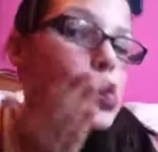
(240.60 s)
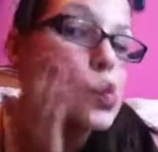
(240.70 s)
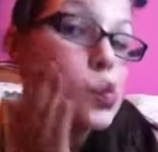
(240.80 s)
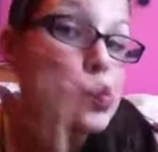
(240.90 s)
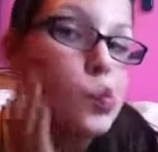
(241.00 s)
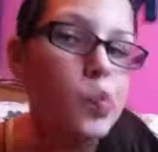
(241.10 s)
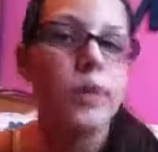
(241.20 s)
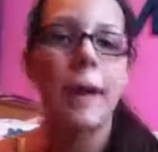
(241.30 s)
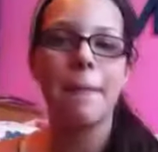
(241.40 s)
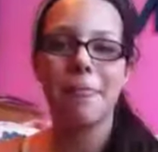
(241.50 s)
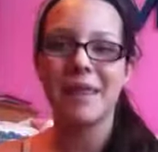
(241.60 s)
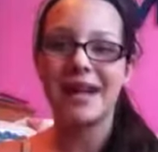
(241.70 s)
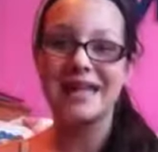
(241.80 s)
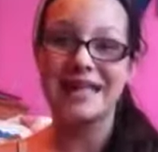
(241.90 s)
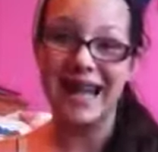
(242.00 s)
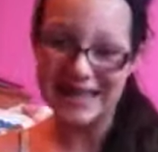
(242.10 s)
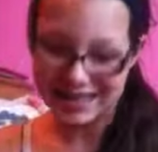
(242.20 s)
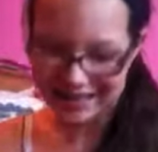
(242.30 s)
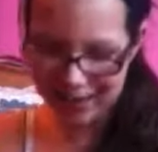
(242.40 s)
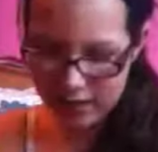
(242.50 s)
Mmm.
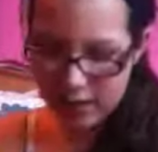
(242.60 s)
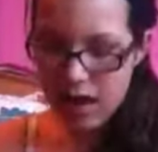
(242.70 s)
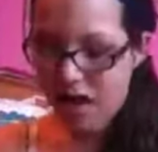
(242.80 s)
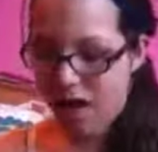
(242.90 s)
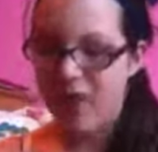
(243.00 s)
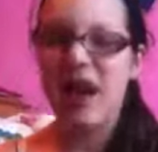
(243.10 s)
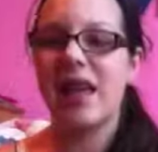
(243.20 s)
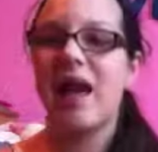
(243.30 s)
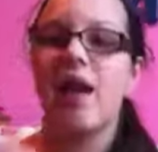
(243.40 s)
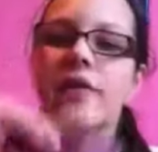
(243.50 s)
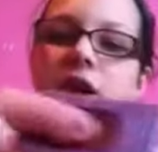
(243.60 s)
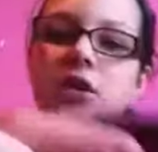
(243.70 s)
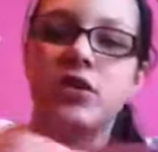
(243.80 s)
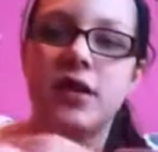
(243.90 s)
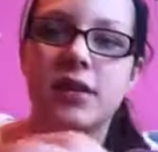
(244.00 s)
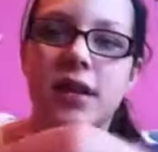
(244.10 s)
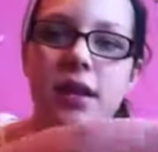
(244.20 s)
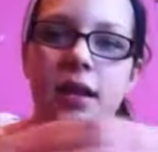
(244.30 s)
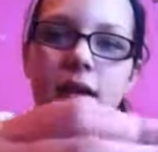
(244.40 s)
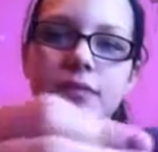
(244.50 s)
Nice. And then I have just
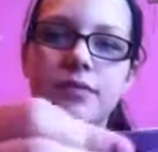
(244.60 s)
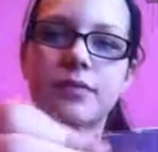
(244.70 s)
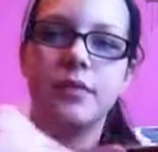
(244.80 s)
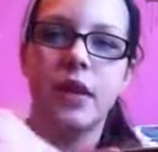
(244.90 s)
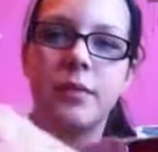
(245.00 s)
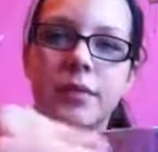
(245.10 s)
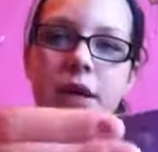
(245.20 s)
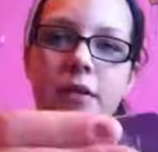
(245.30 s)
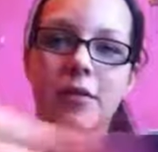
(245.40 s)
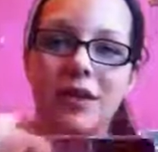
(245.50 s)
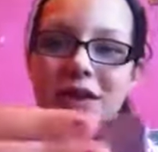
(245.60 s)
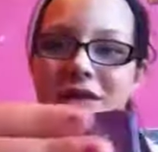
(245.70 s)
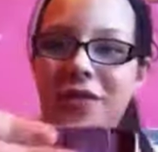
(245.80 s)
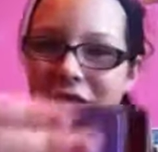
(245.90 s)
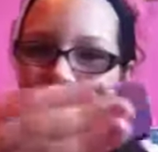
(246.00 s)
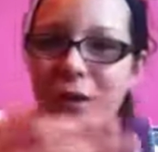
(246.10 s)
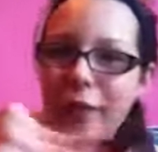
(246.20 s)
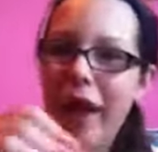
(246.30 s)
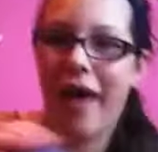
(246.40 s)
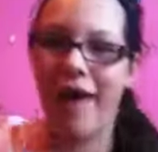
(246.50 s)
like a lip tint, which are still fun to
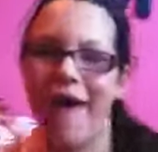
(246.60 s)
open.